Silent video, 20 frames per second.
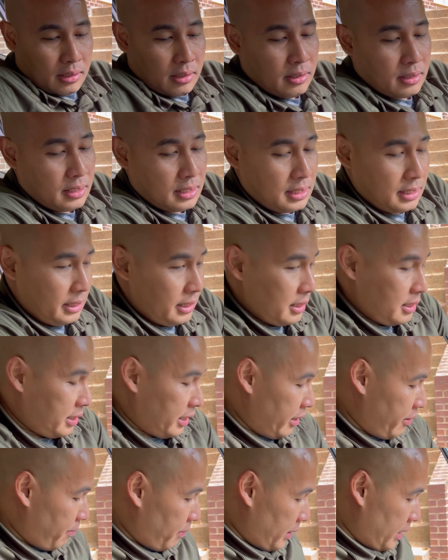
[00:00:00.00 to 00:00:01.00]
on a, in a
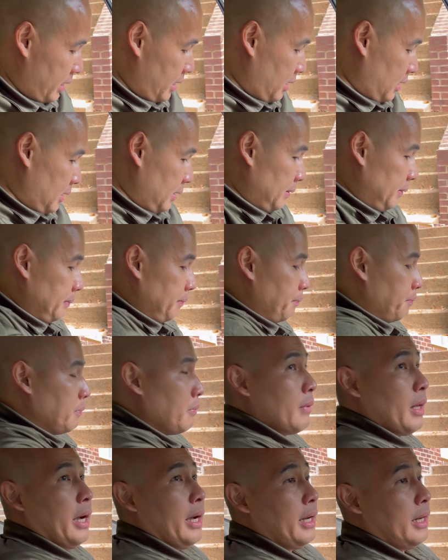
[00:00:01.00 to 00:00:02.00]
safe place
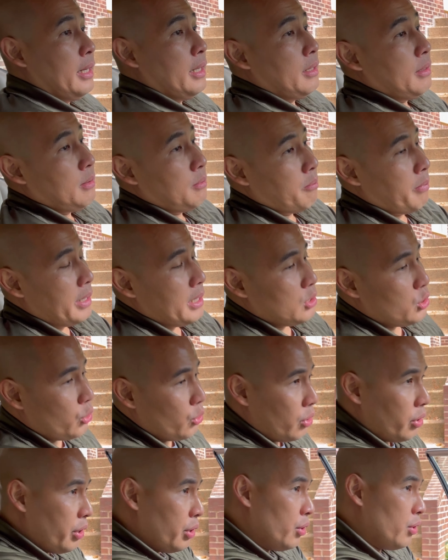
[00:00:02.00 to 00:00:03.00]
and make
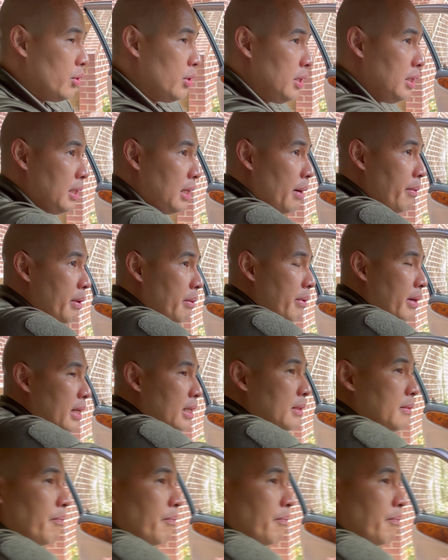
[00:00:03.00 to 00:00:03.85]
sure you uh, come here Brennan